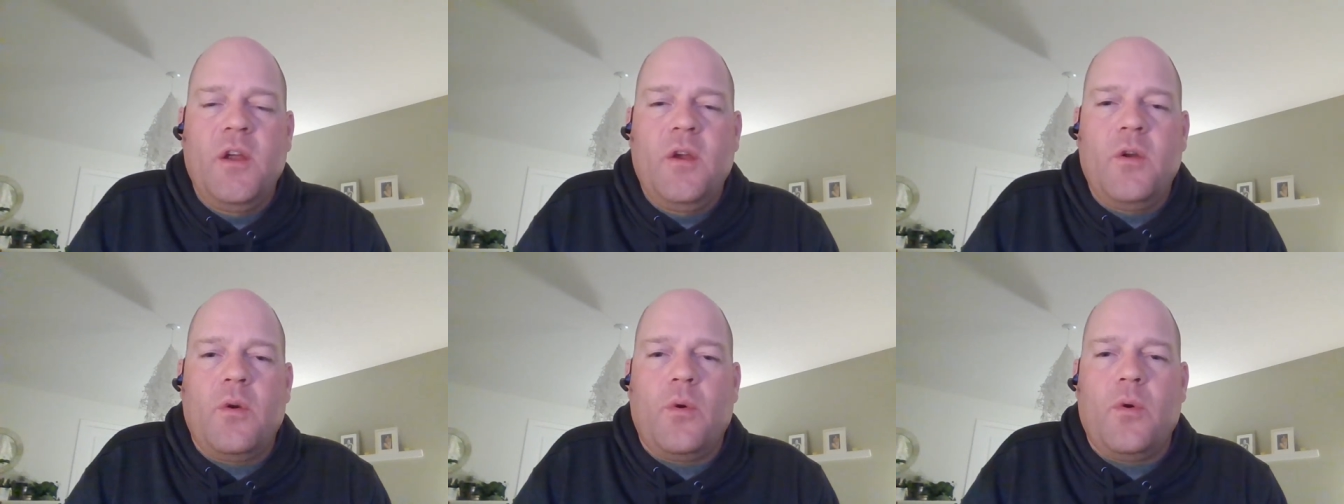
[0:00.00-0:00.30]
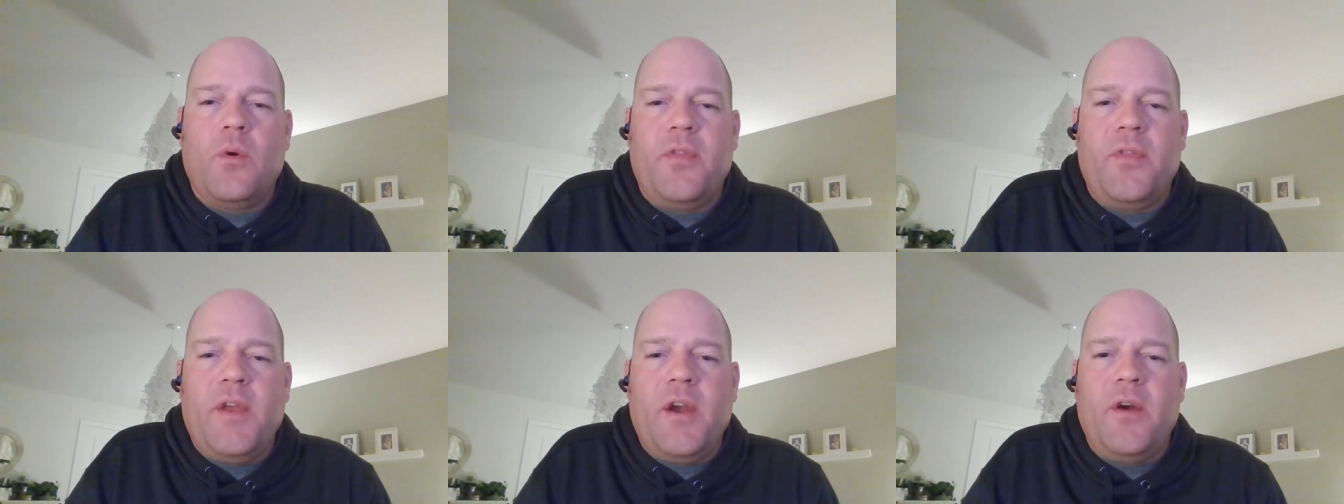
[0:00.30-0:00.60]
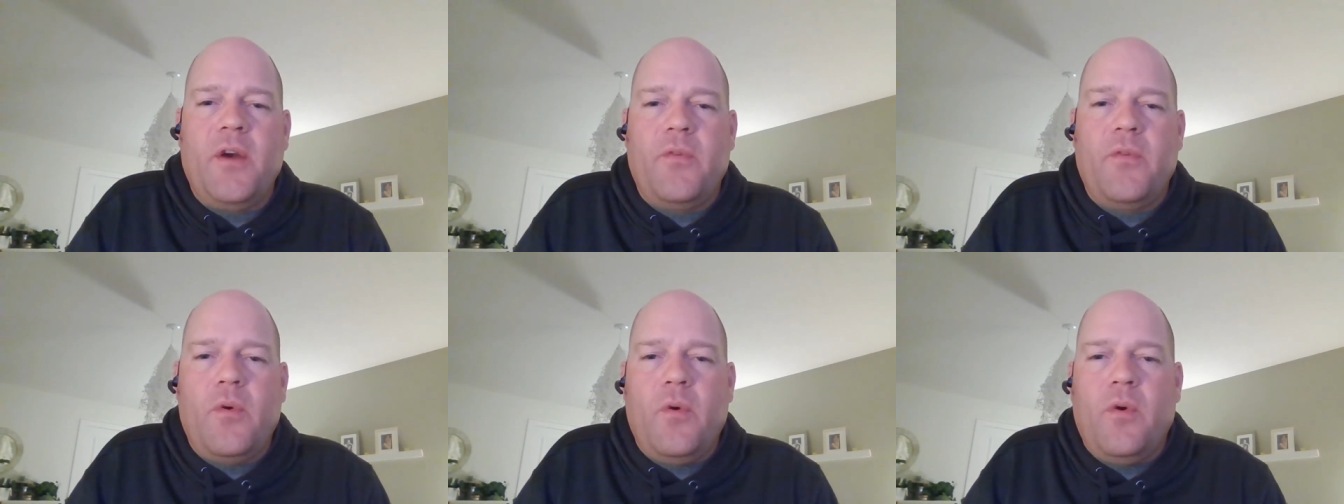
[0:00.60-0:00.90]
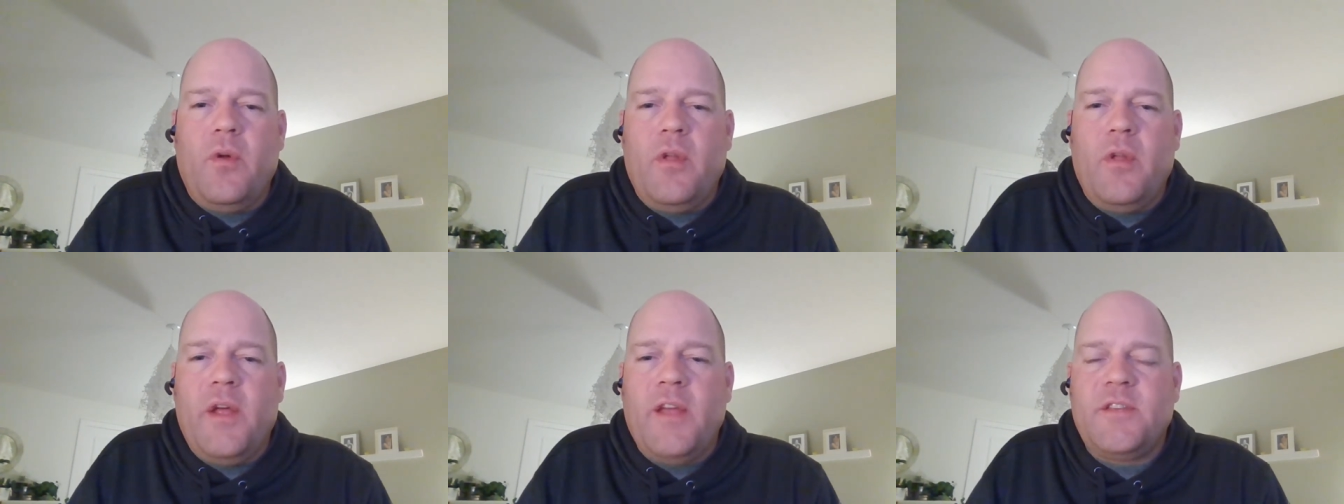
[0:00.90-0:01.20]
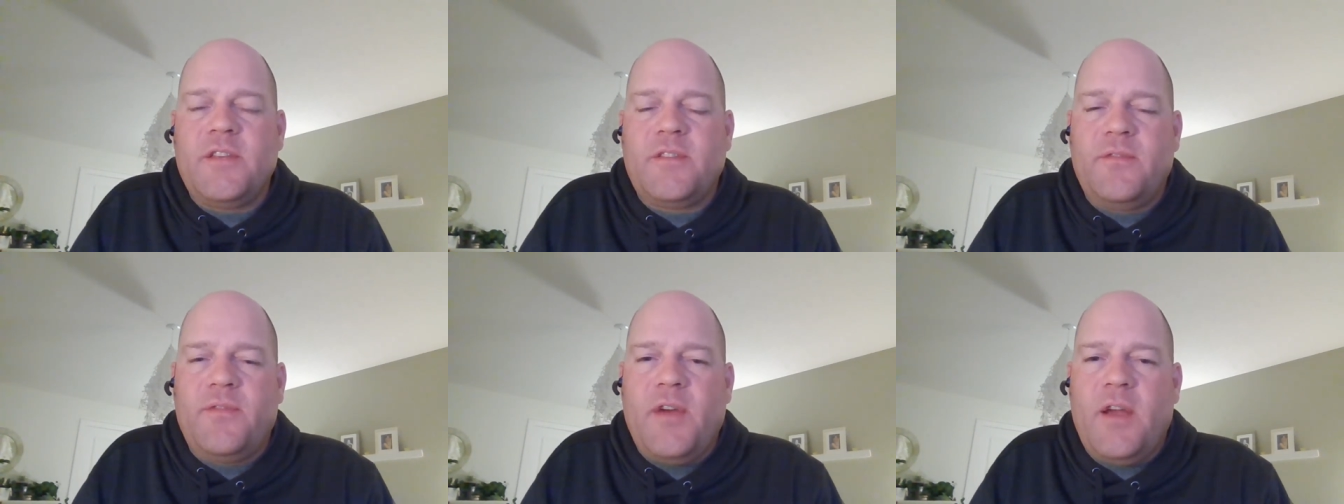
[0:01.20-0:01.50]
or their role
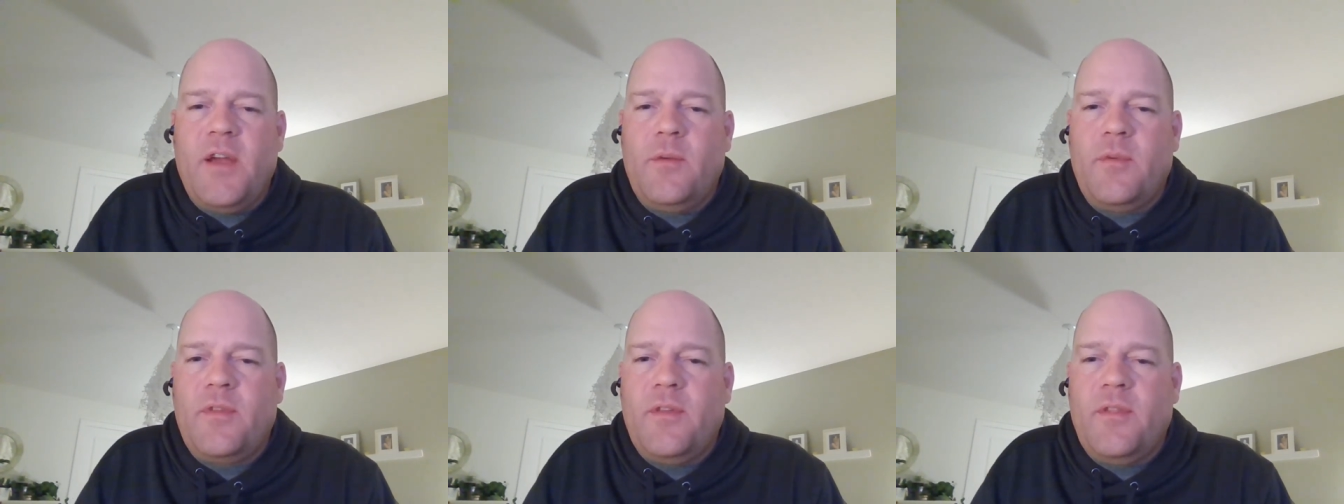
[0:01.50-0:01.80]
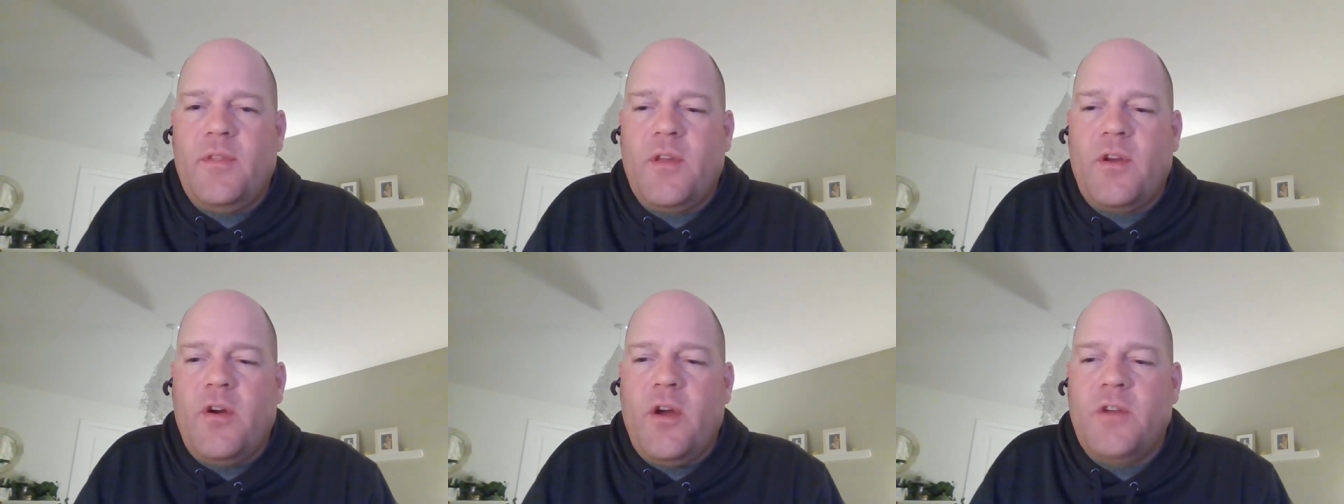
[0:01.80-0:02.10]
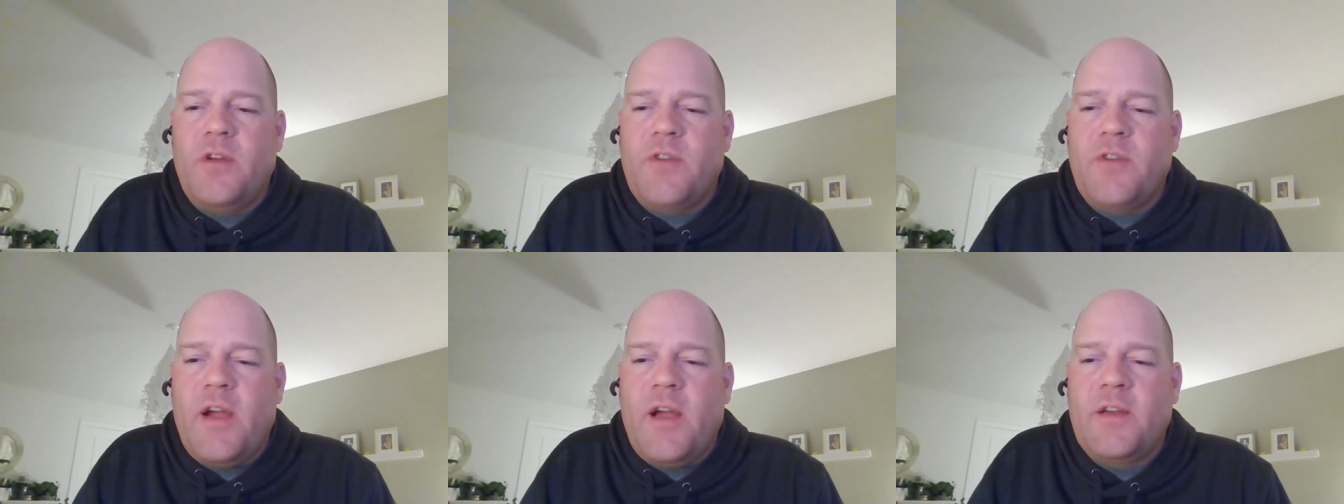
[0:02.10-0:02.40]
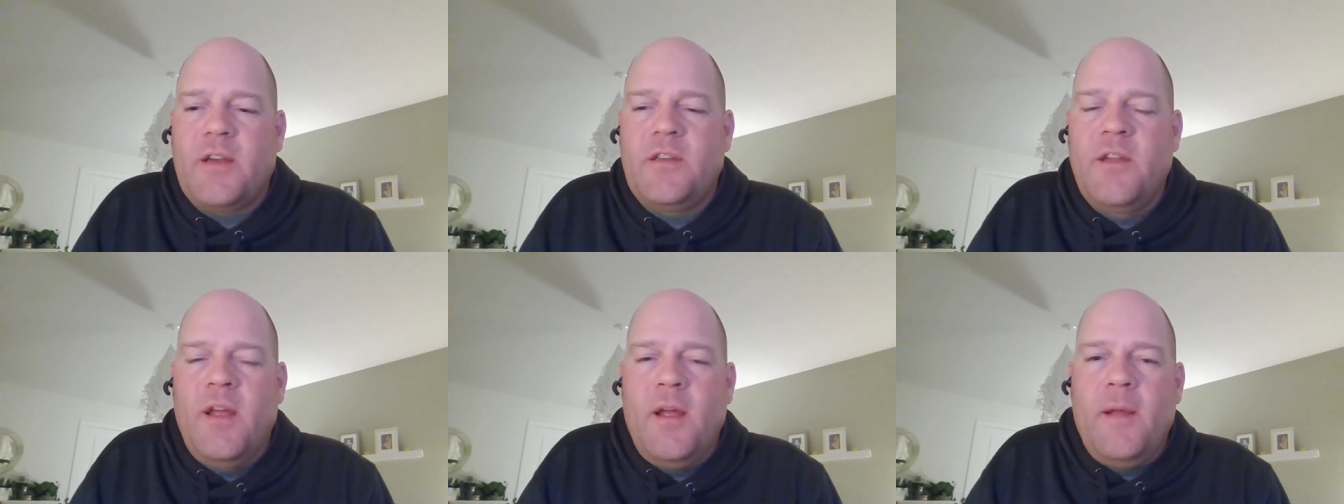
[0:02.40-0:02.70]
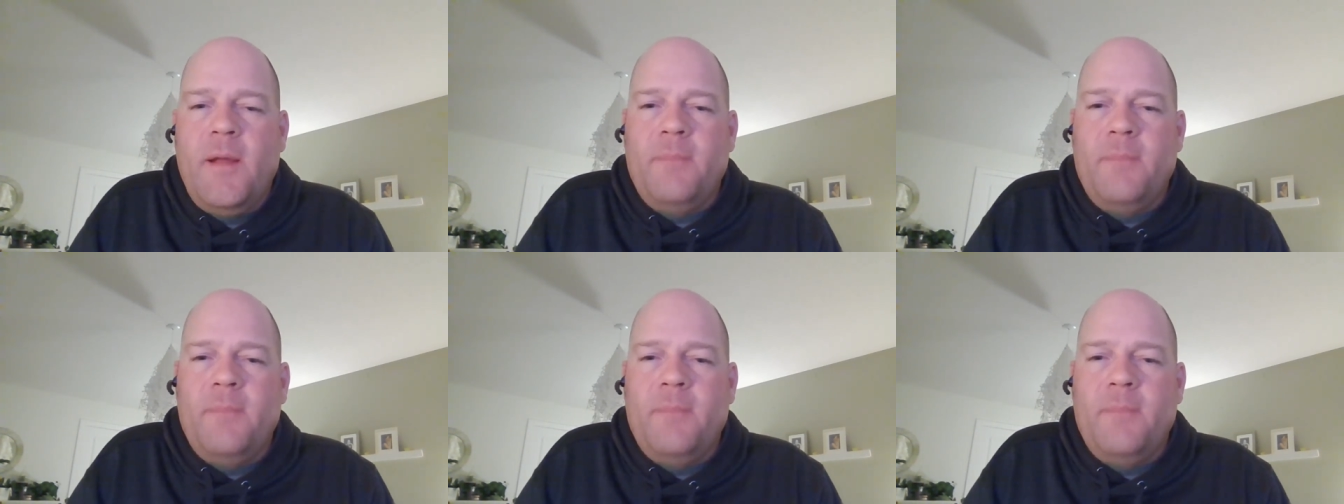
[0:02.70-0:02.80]
as defined within the contract.